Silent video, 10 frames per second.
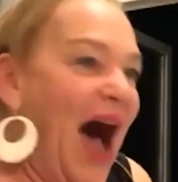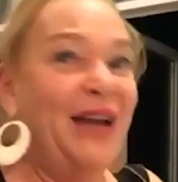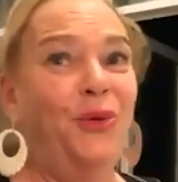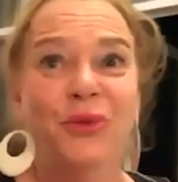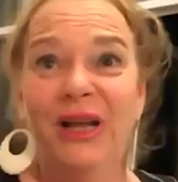
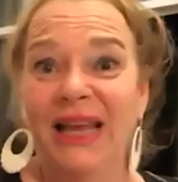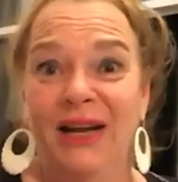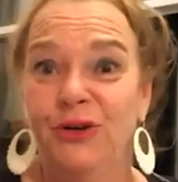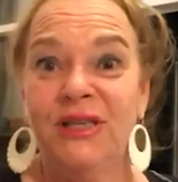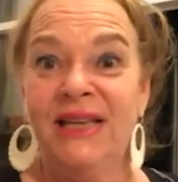I don't really
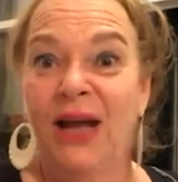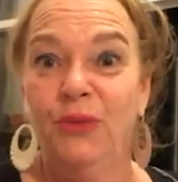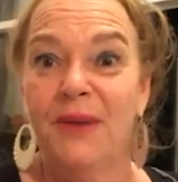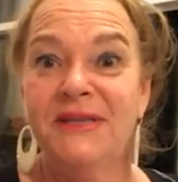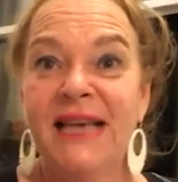understand
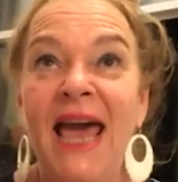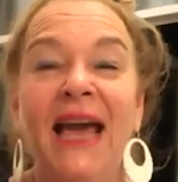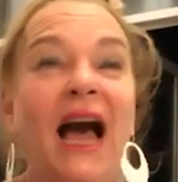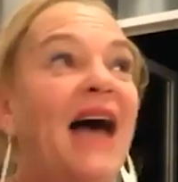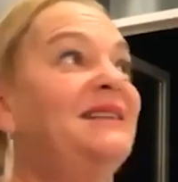what I'm
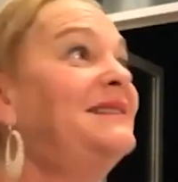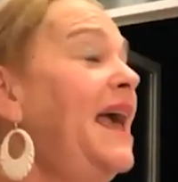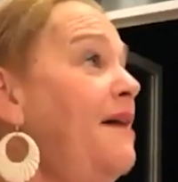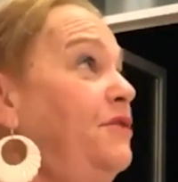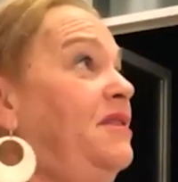saying. I
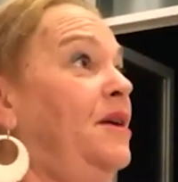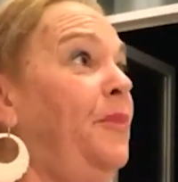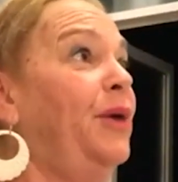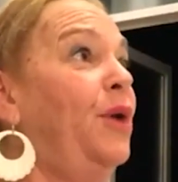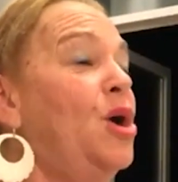say everything
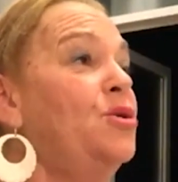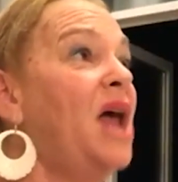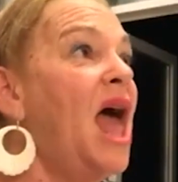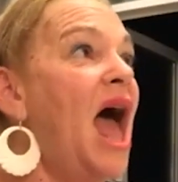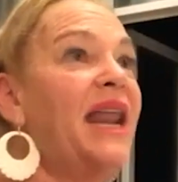by rote
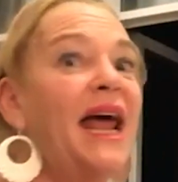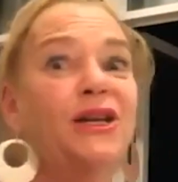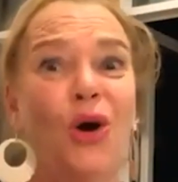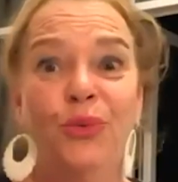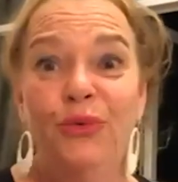and I
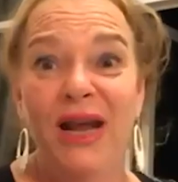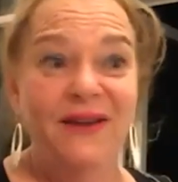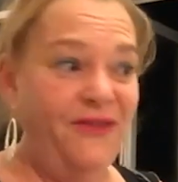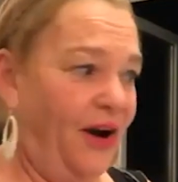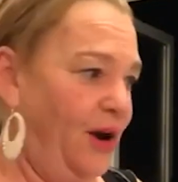don't
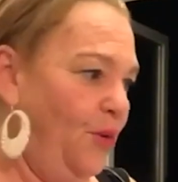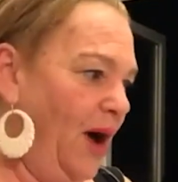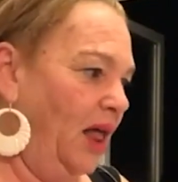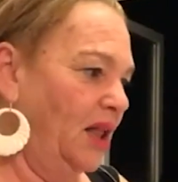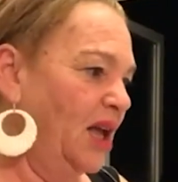read very
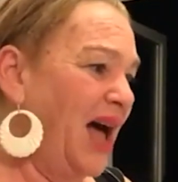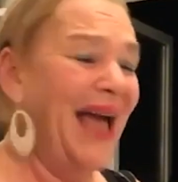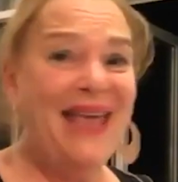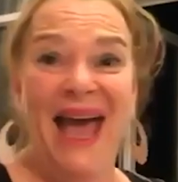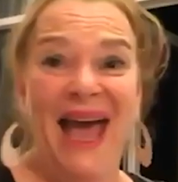well.
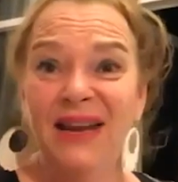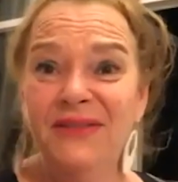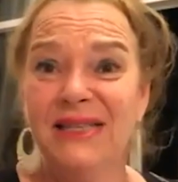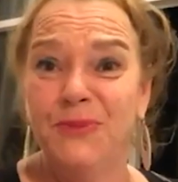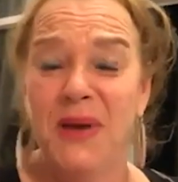I can't
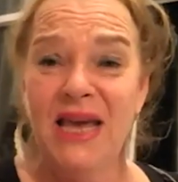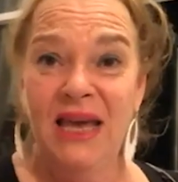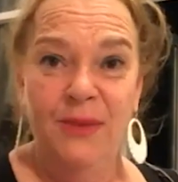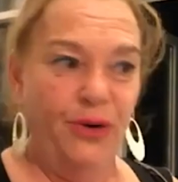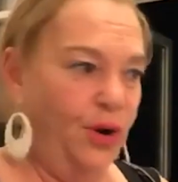even speak
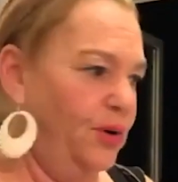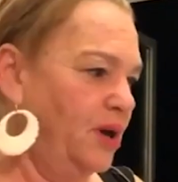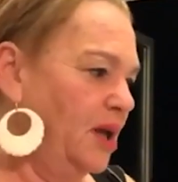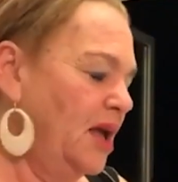Hebrew.